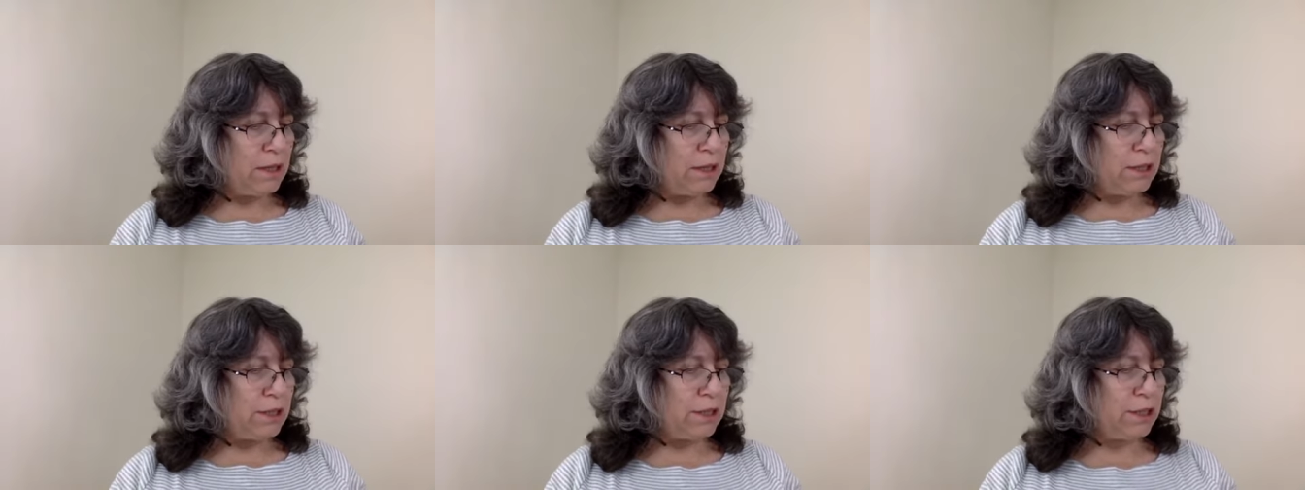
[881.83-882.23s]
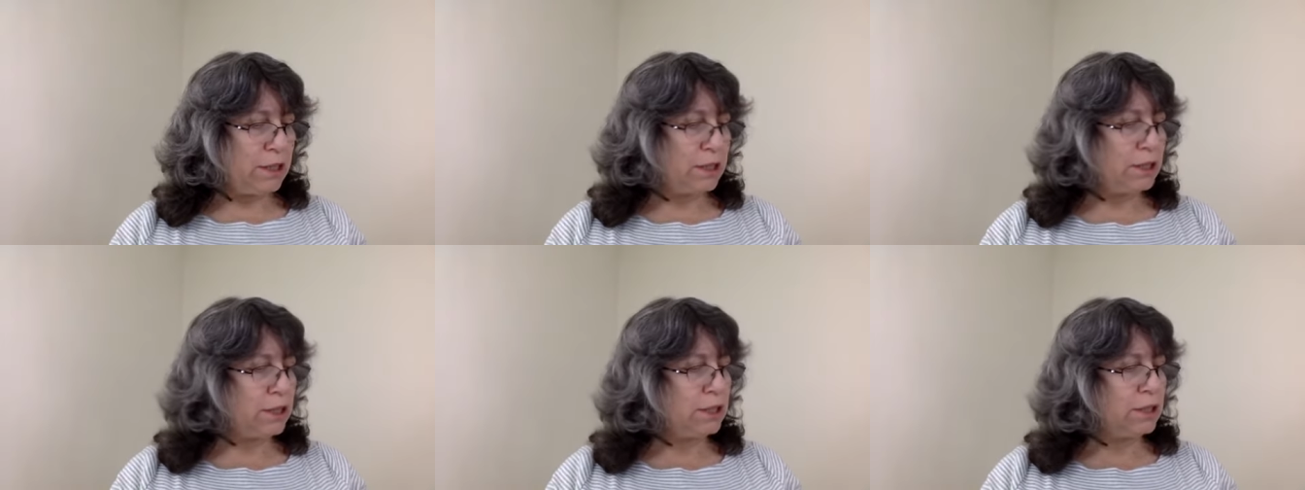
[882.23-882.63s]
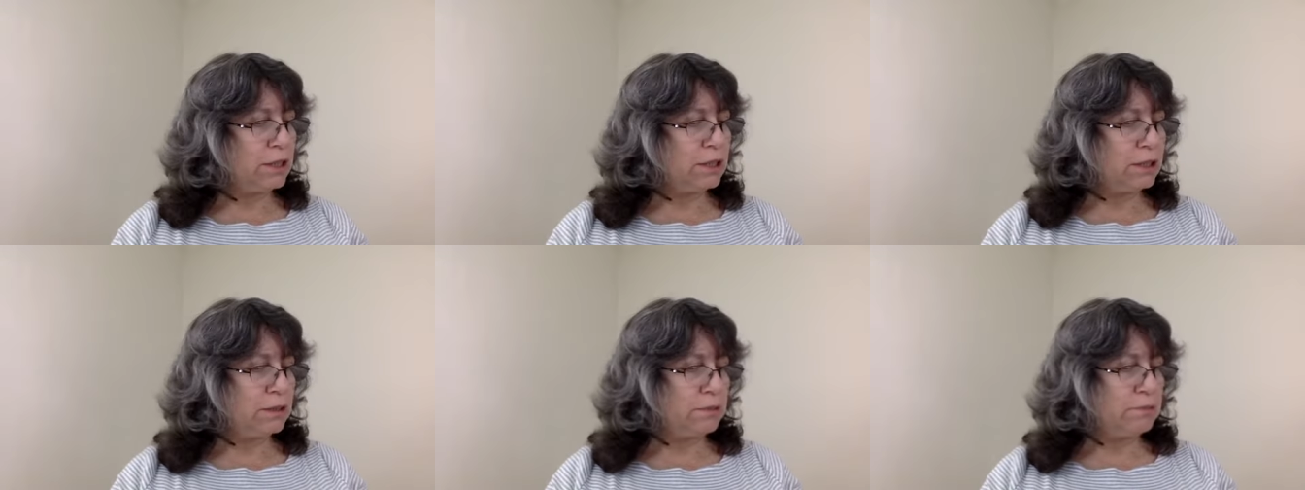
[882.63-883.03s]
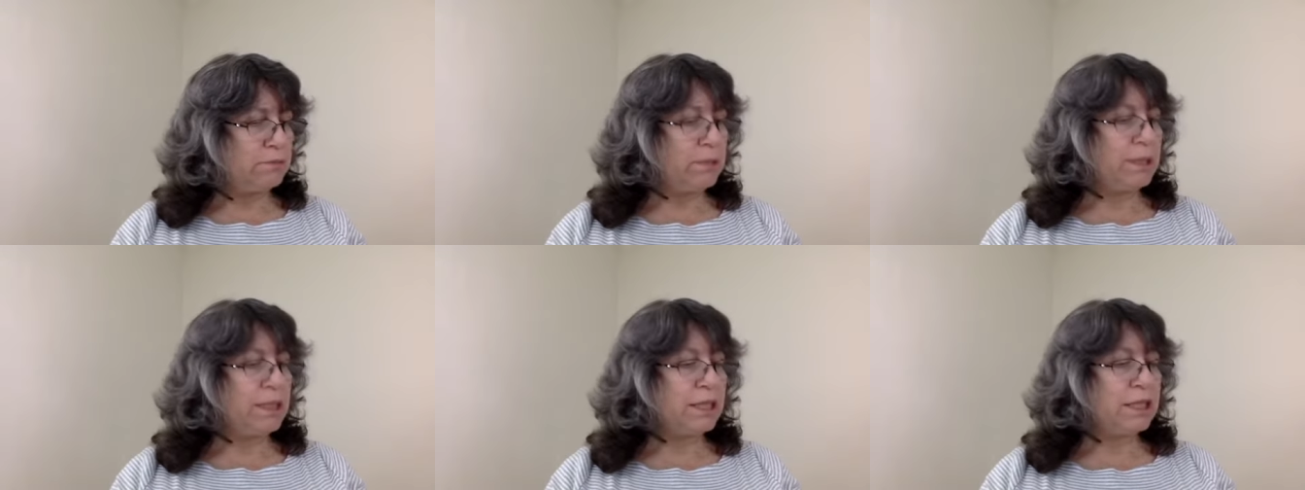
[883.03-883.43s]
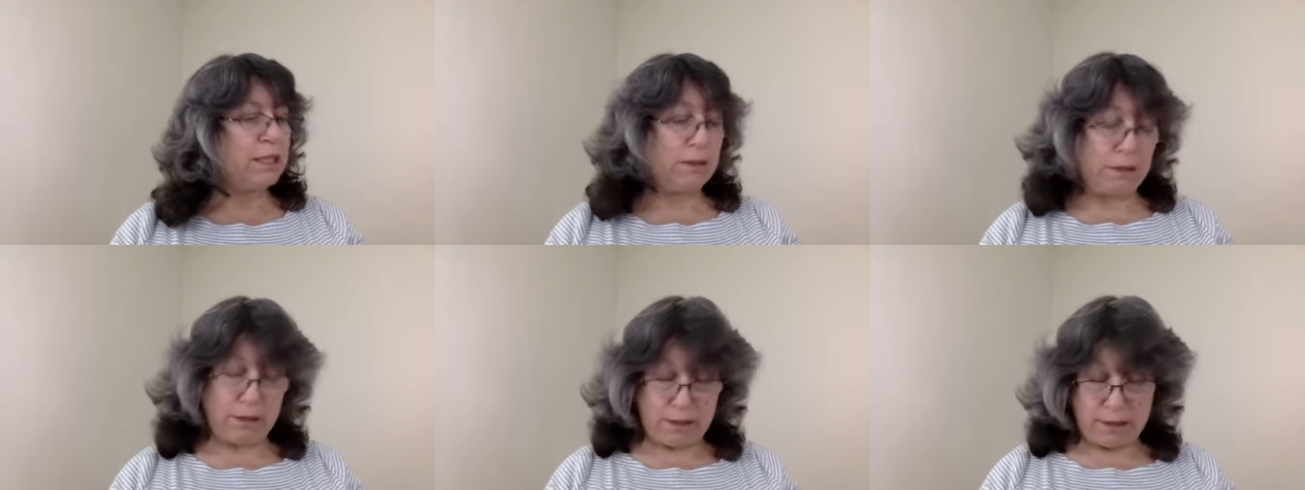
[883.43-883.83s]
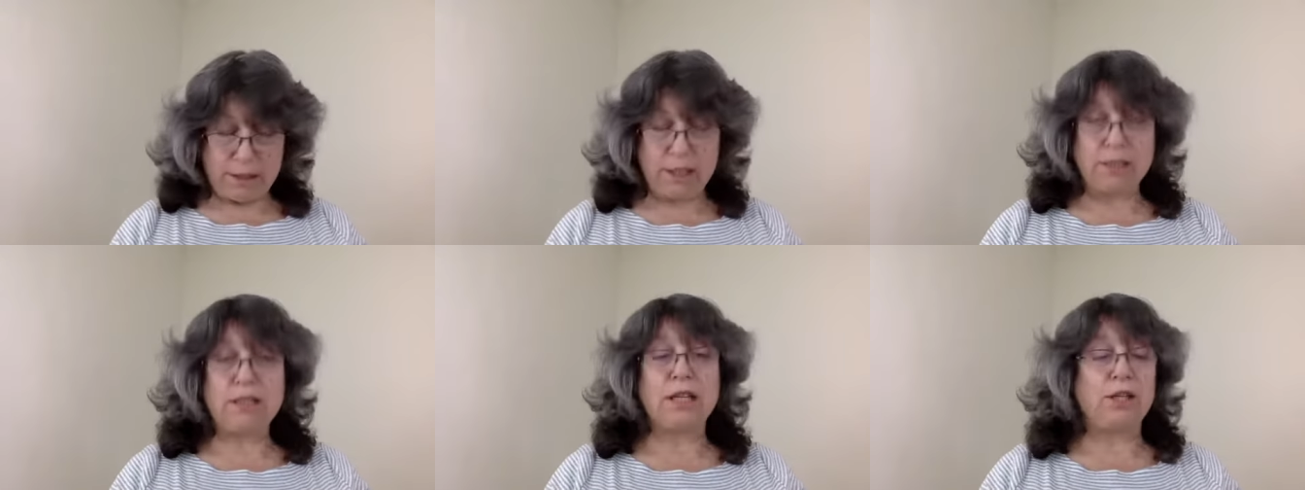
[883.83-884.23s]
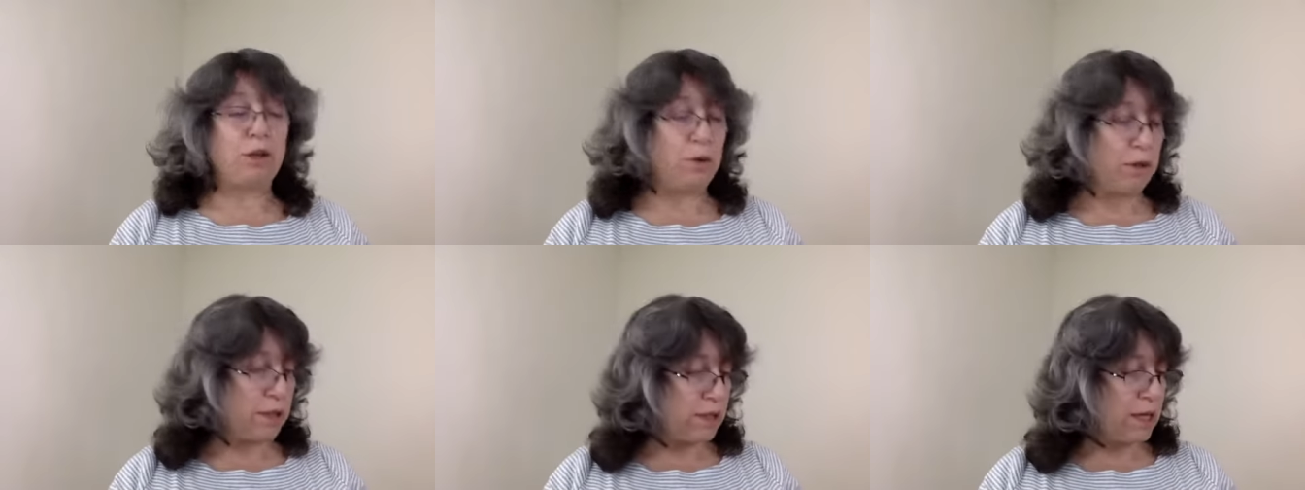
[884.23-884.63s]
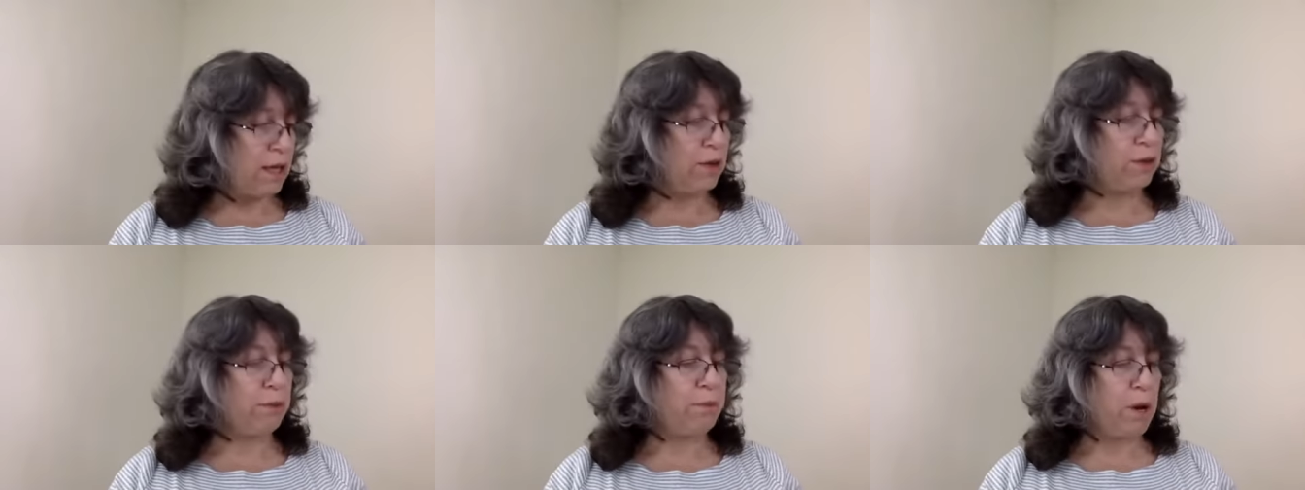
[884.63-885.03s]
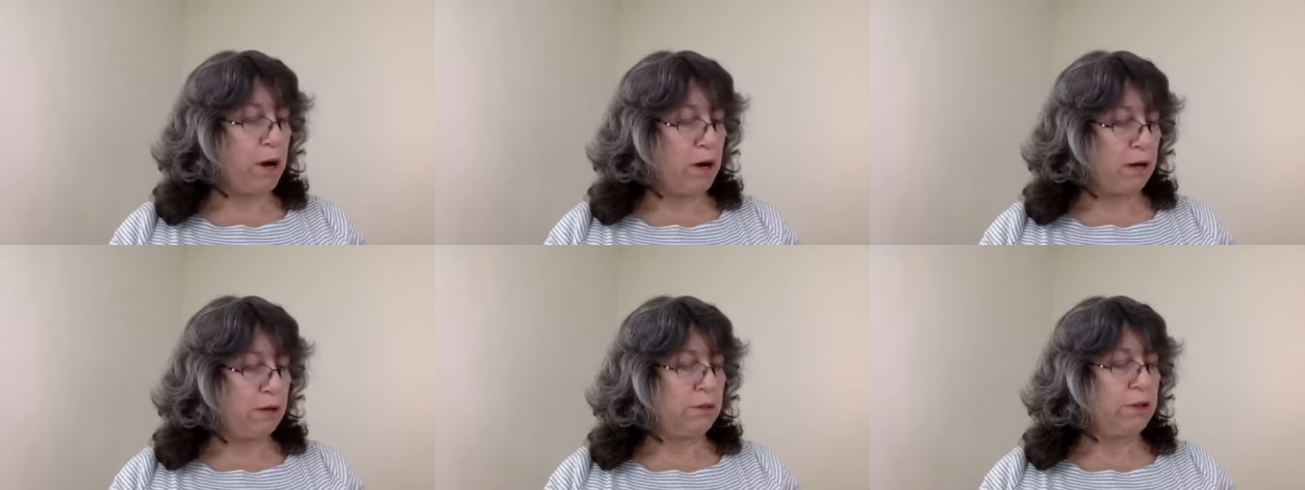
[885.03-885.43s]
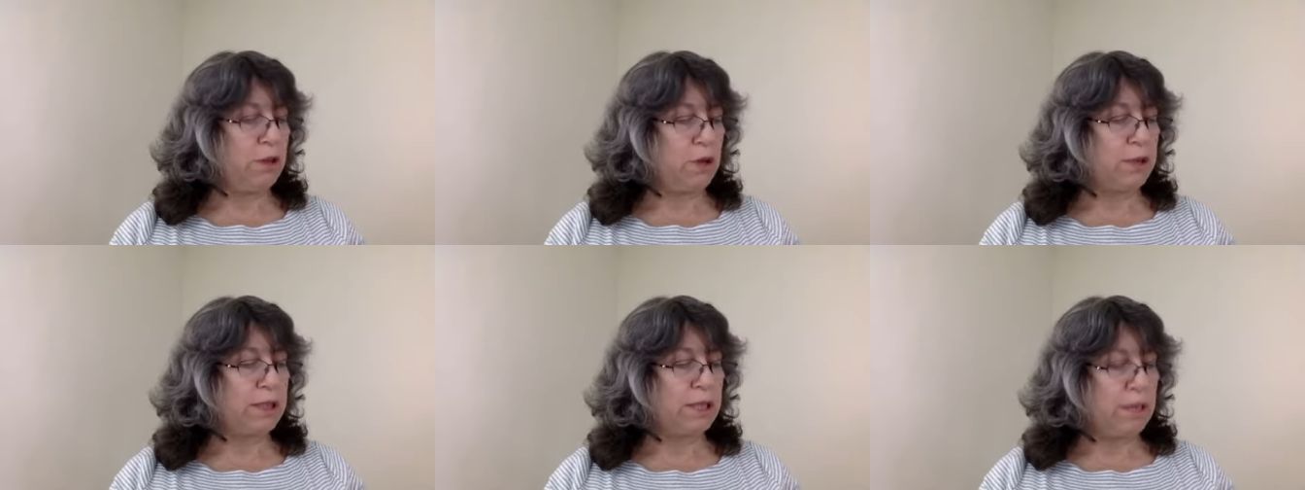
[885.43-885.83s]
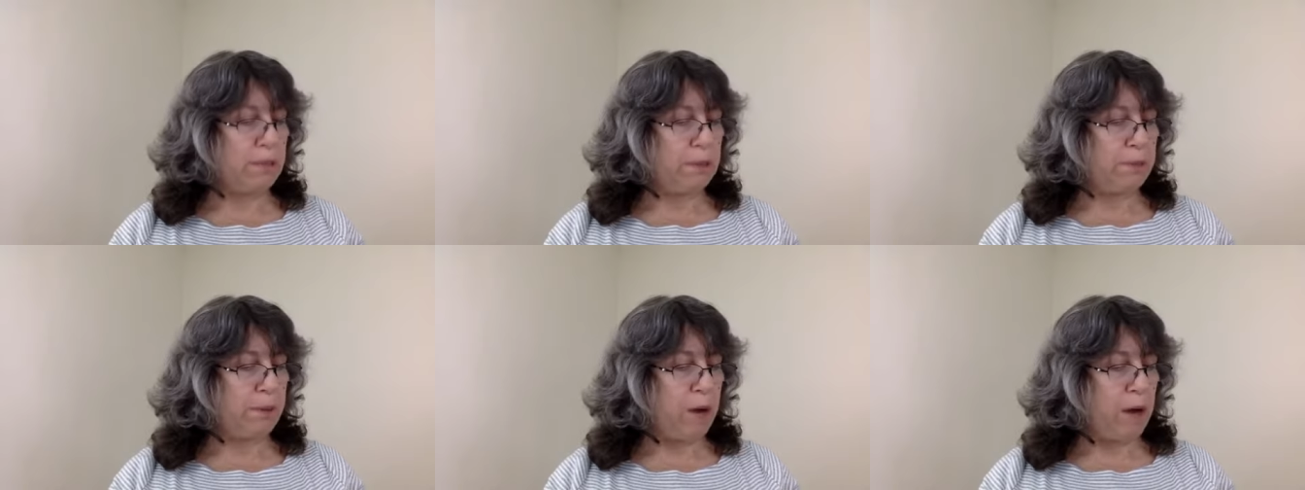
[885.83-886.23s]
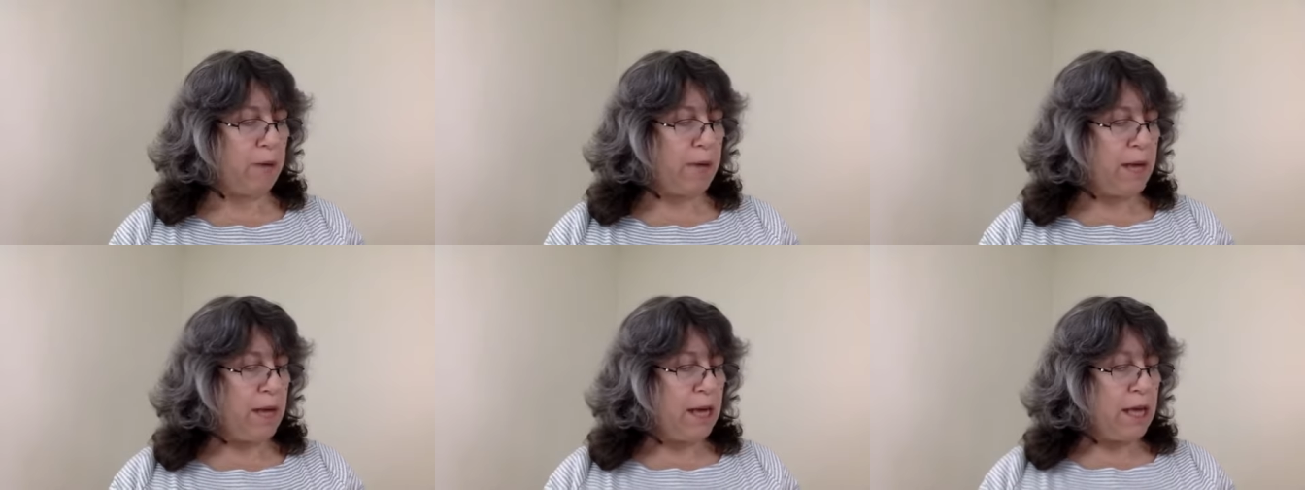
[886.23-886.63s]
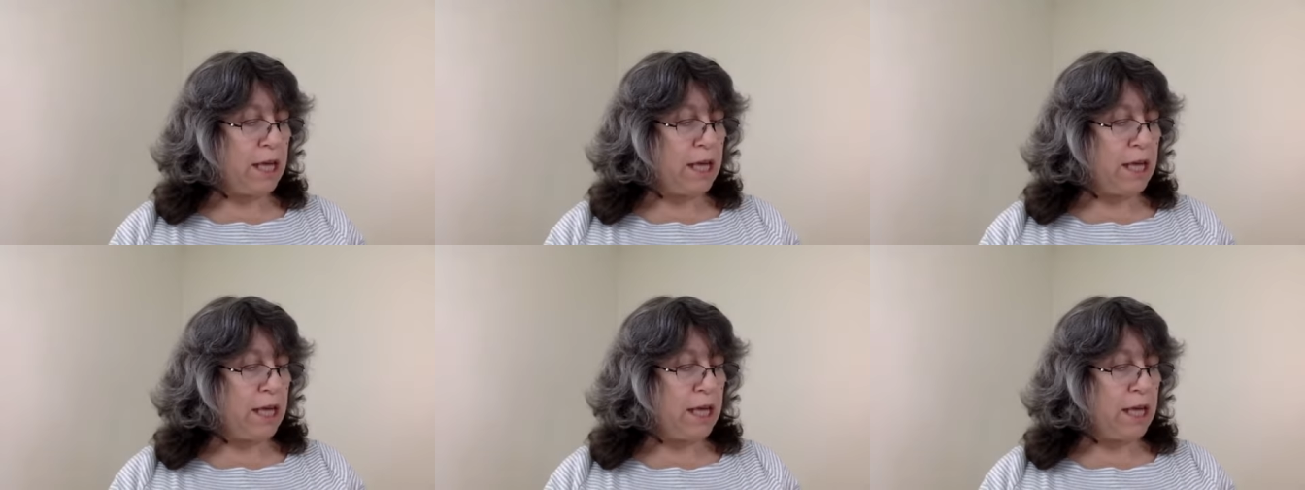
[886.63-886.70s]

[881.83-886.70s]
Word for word: Traditional Melissa, as I said, known as health bomb, known as lemon balm,